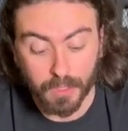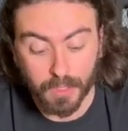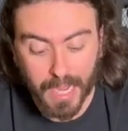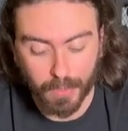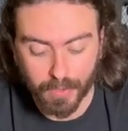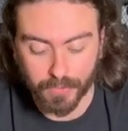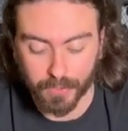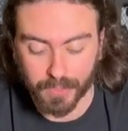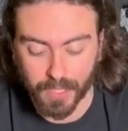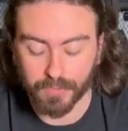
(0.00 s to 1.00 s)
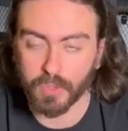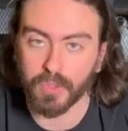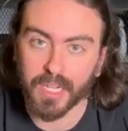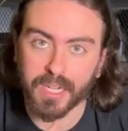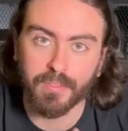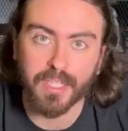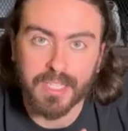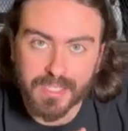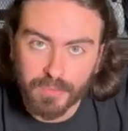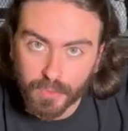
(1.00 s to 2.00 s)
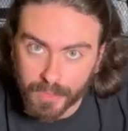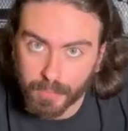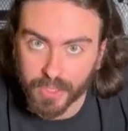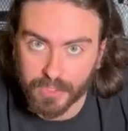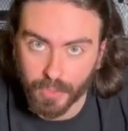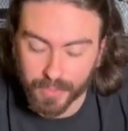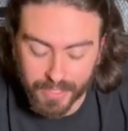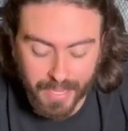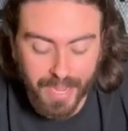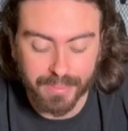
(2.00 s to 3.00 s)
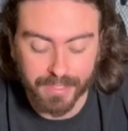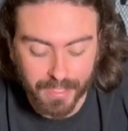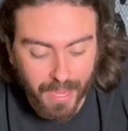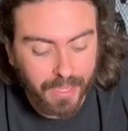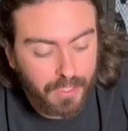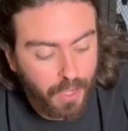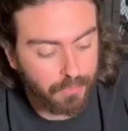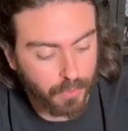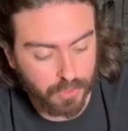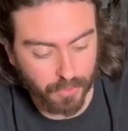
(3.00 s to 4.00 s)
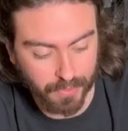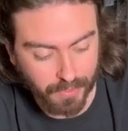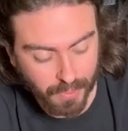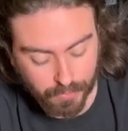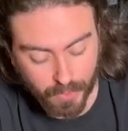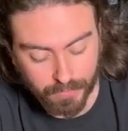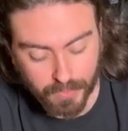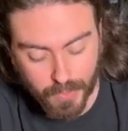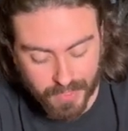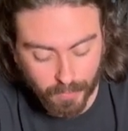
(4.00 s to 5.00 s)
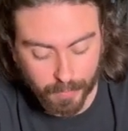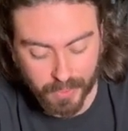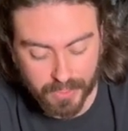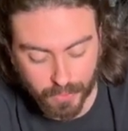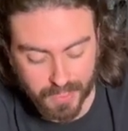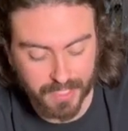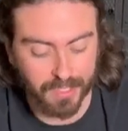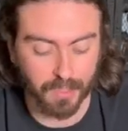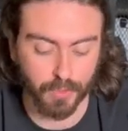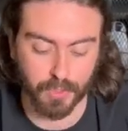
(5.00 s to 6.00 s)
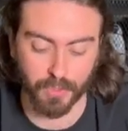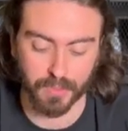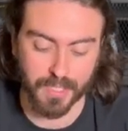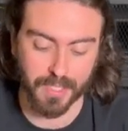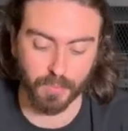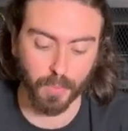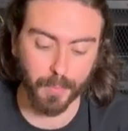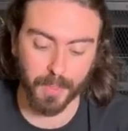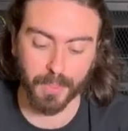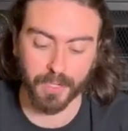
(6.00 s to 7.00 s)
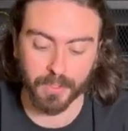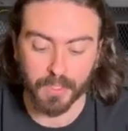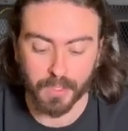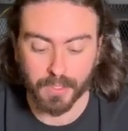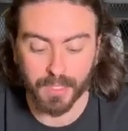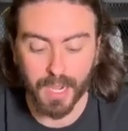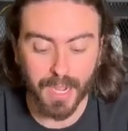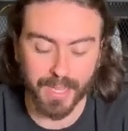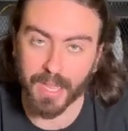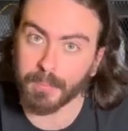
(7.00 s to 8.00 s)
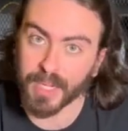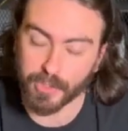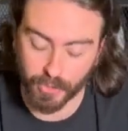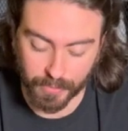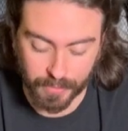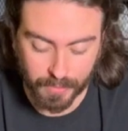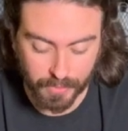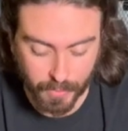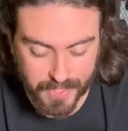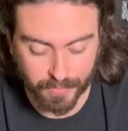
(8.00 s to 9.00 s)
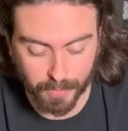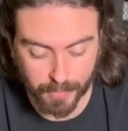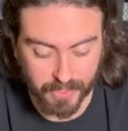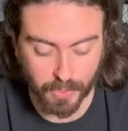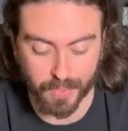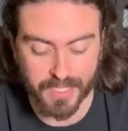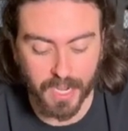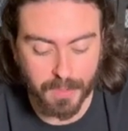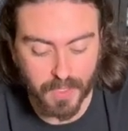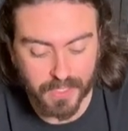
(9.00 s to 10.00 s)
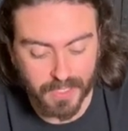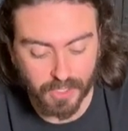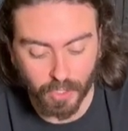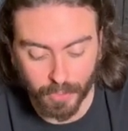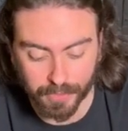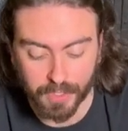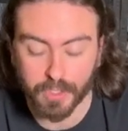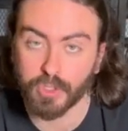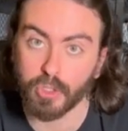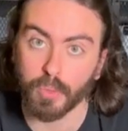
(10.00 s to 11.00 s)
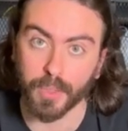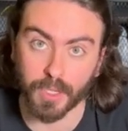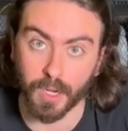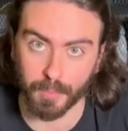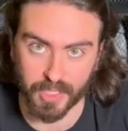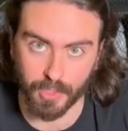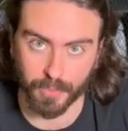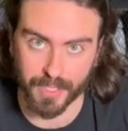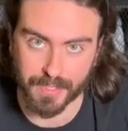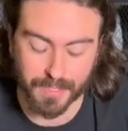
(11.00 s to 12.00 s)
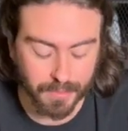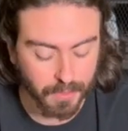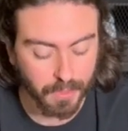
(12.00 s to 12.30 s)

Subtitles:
However, if you do not have any civil liberty token at the end of your turn, if you have no civil liberty tokens at the end of your turn, let's say Roman Empire, I end my turn, no civil liberty tokens, I must discard 2 economy tokens.